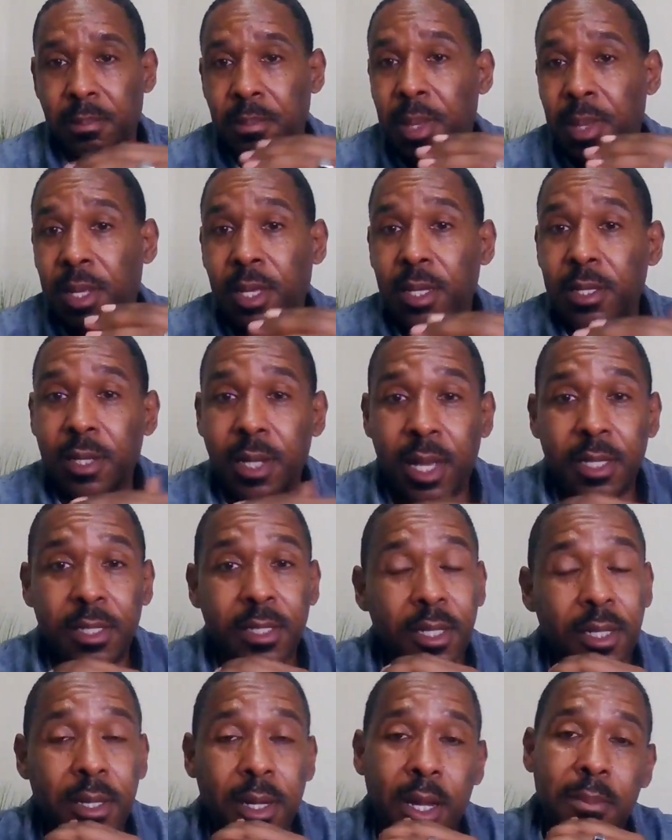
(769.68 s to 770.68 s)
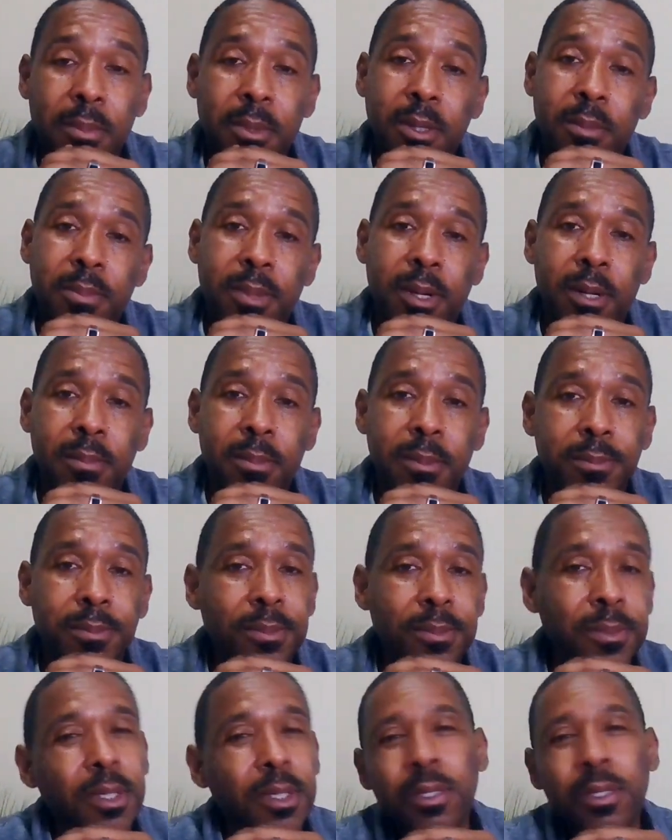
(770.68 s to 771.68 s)
make a nasty comment about me.
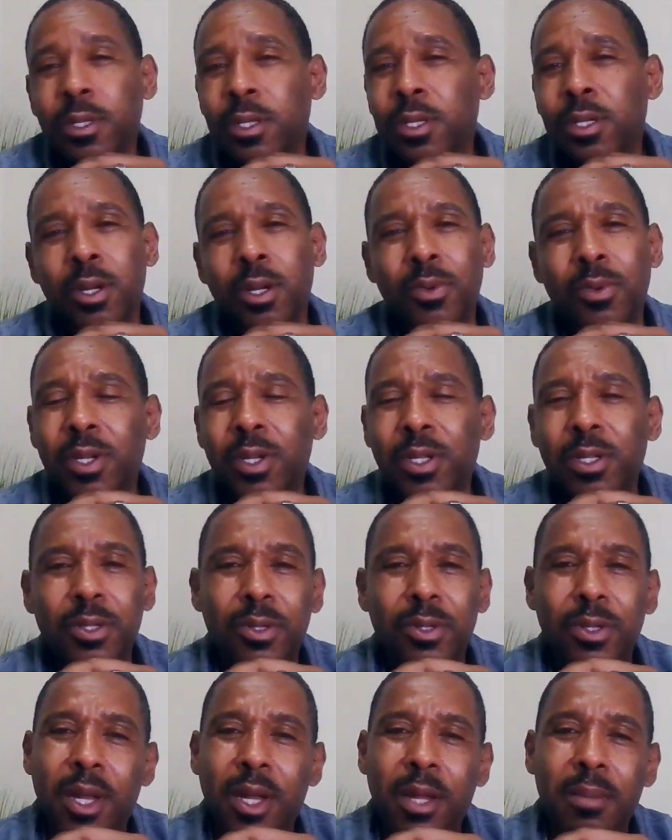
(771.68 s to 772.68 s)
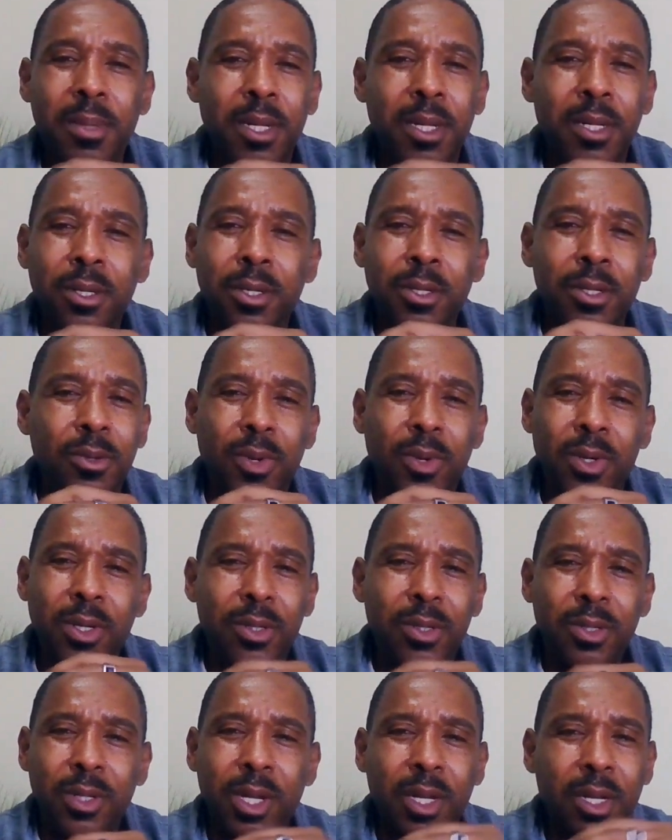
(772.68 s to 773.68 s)
You don't want to do that, man. You don't
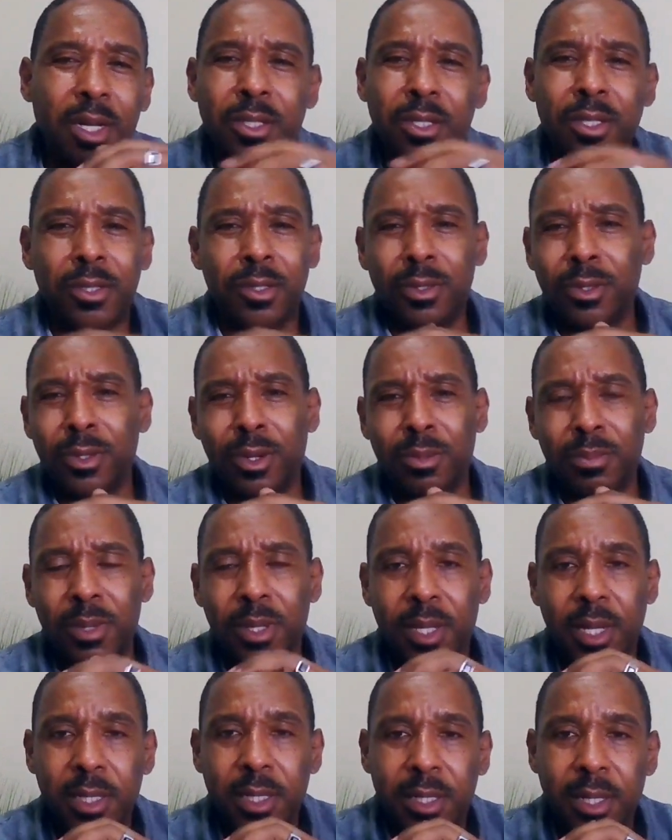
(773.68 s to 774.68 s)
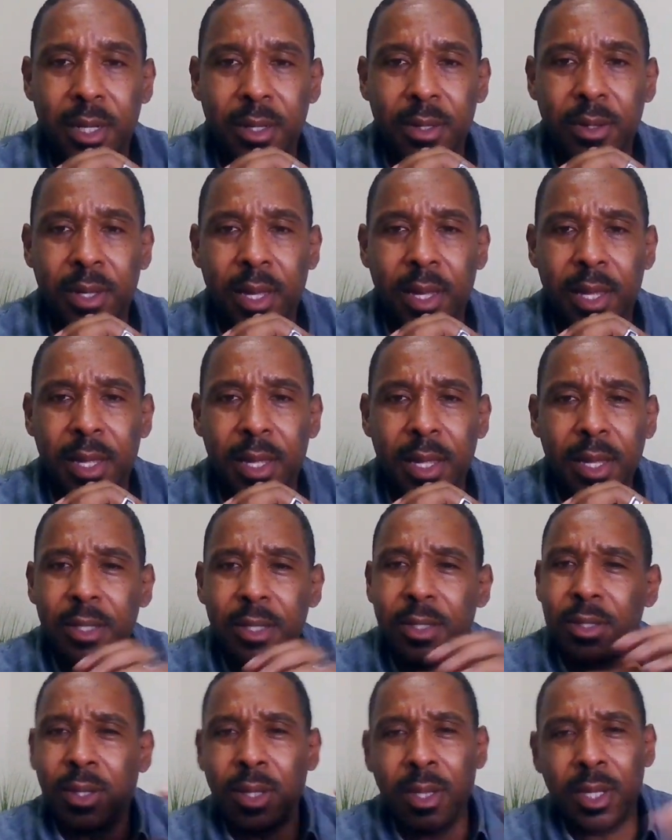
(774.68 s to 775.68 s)
want to do that because you don't know me like that, okay?
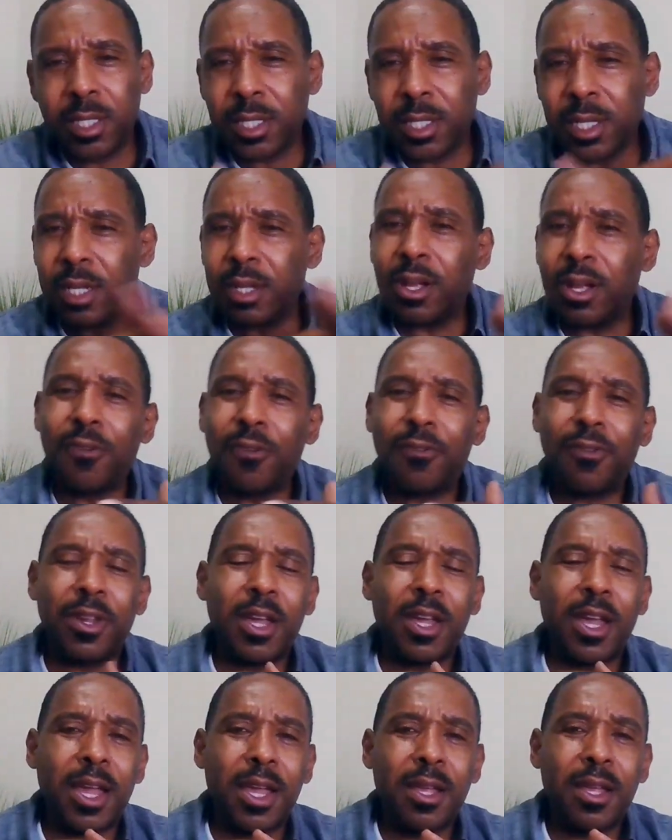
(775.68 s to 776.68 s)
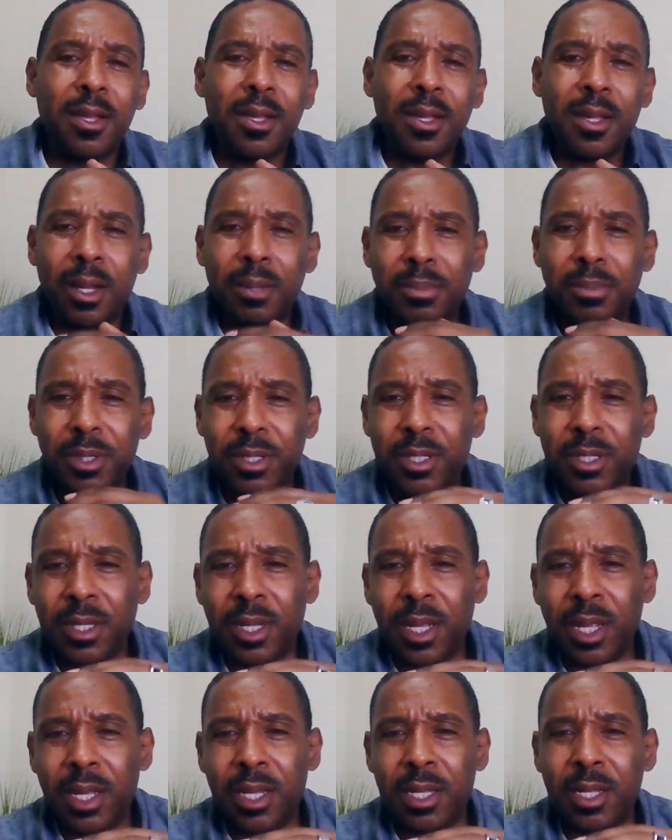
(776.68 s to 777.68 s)
So let's get off of that. I'm just
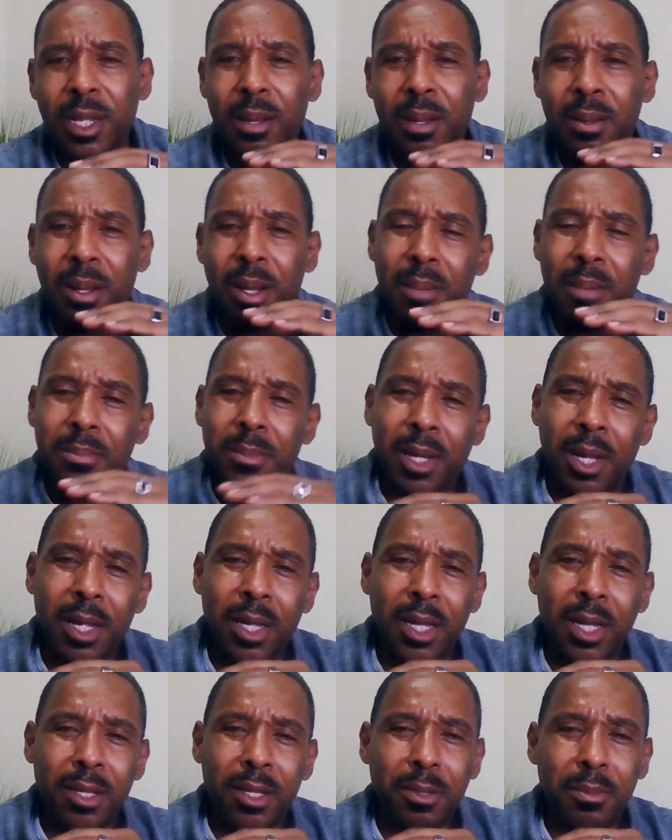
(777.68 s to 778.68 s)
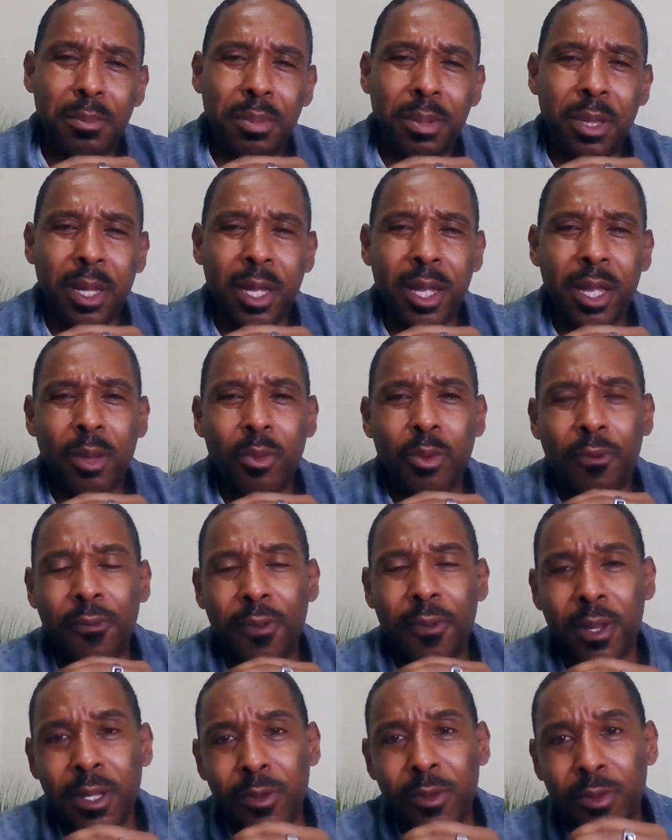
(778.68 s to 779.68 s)
saying, I'm not here to play
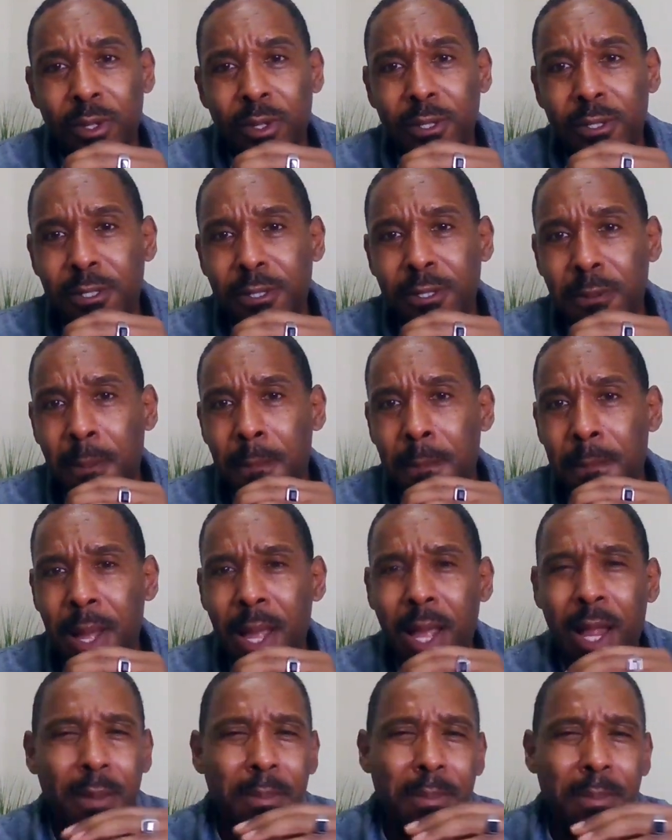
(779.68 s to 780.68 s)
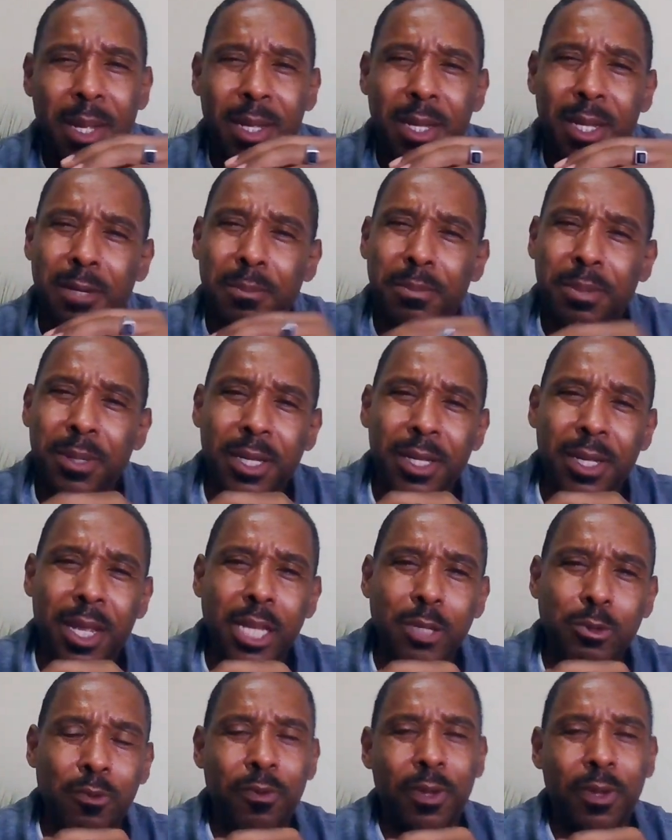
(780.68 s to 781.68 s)
with anyone's mind. I'm not here to play
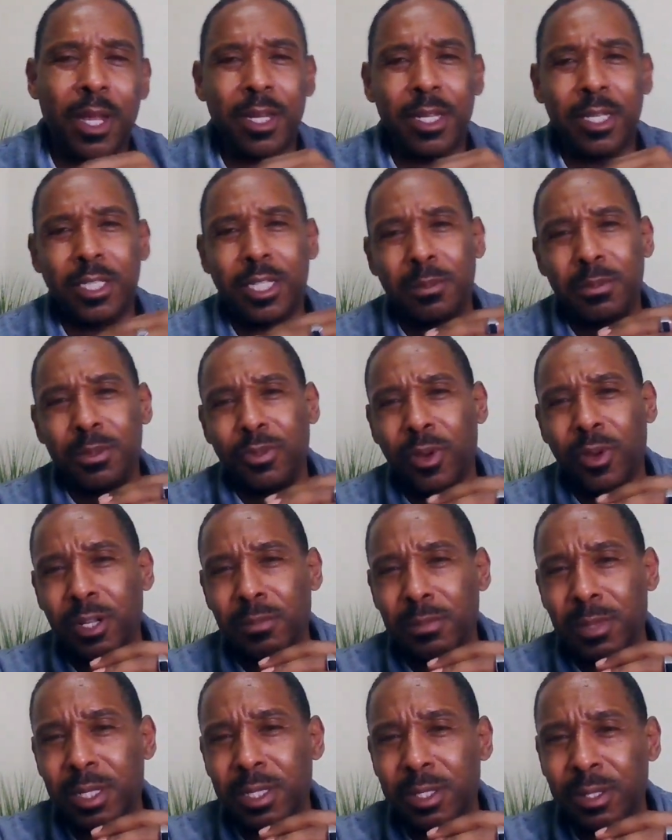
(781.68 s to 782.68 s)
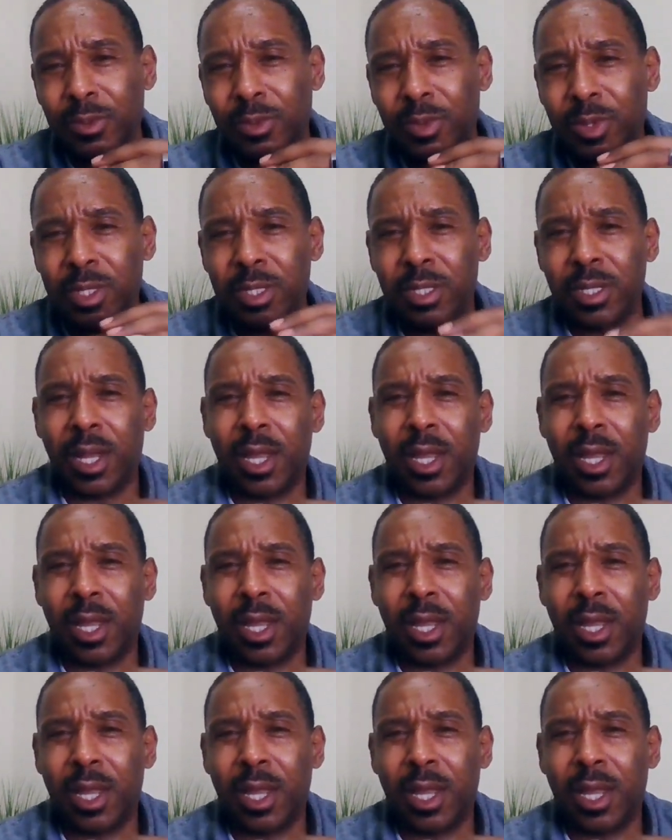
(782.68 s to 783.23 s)
games with ladies. I'm trying to meet someone